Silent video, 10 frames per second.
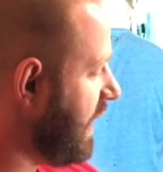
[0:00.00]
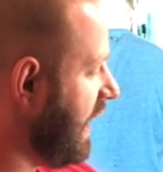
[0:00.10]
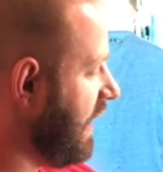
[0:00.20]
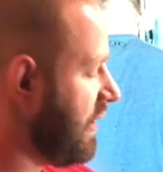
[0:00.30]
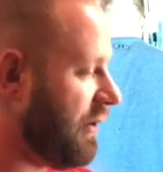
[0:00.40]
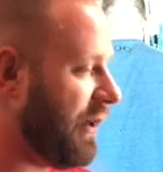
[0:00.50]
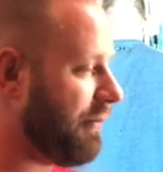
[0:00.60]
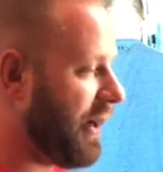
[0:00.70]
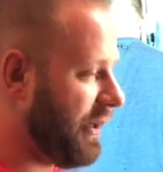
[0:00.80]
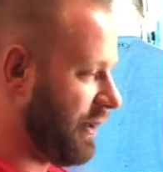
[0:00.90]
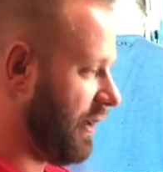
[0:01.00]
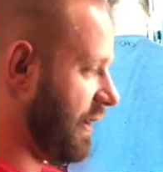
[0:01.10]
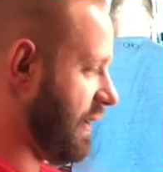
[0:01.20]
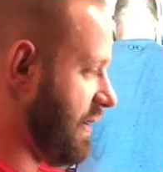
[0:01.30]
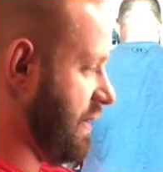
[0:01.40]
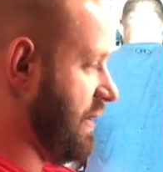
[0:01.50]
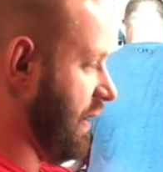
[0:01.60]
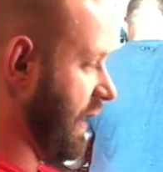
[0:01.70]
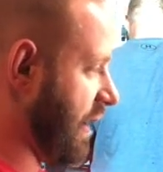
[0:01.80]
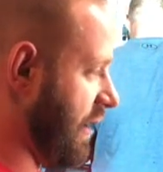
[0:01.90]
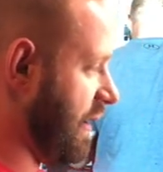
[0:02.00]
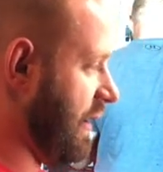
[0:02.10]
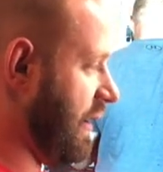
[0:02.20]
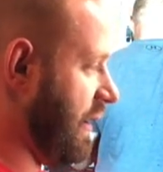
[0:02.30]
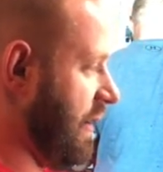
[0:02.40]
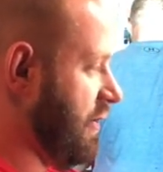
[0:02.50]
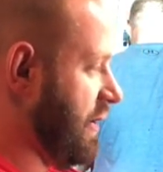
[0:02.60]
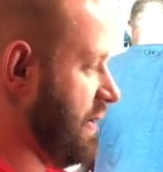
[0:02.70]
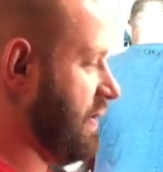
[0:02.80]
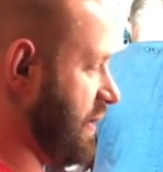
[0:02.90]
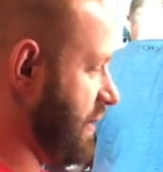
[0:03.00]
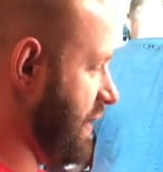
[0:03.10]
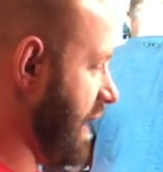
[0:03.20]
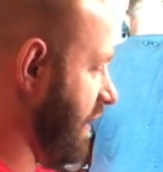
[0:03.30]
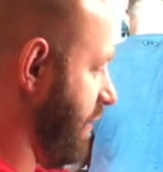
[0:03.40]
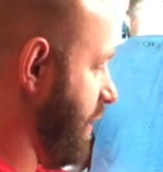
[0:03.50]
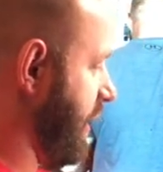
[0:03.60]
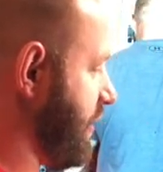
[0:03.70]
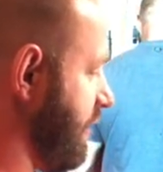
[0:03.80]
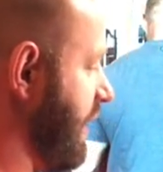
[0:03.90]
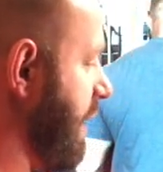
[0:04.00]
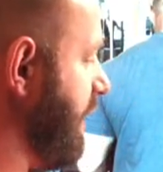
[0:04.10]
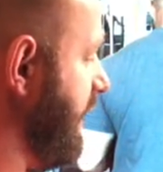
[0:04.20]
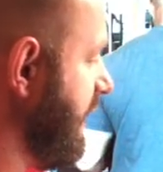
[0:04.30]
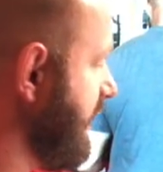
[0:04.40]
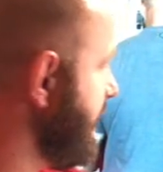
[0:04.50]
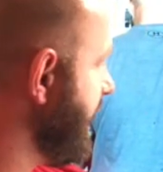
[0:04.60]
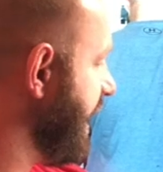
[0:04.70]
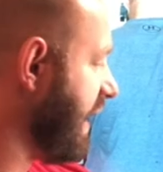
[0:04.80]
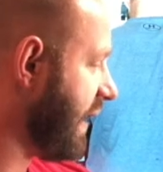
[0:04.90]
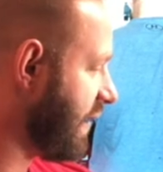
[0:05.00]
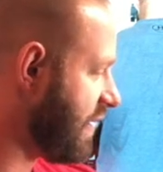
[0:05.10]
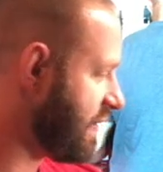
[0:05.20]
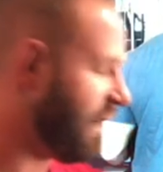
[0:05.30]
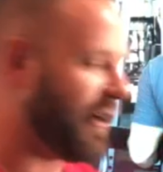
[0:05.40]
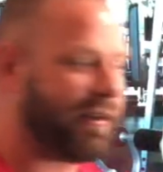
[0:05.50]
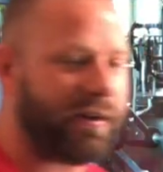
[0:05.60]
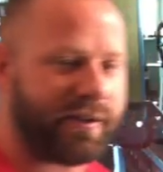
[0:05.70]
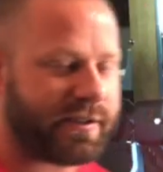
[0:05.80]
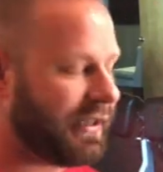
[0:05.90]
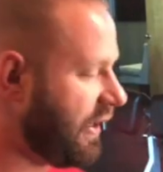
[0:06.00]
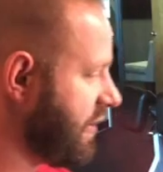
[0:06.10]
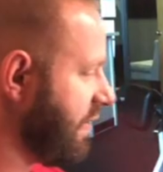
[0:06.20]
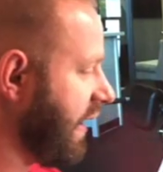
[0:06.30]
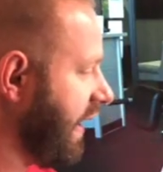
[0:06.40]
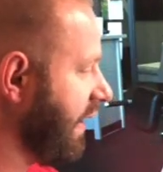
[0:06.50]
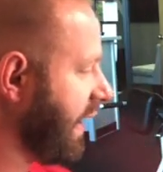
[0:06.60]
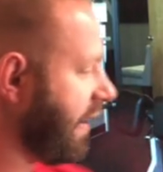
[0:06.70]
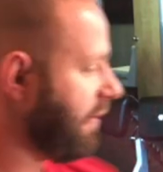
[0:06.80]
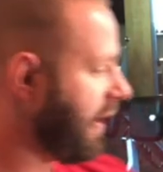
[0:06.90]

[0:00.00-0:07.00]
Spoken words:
me doing my darndest to like just do that little partial rep, and you can see like there's very little extension, right? And like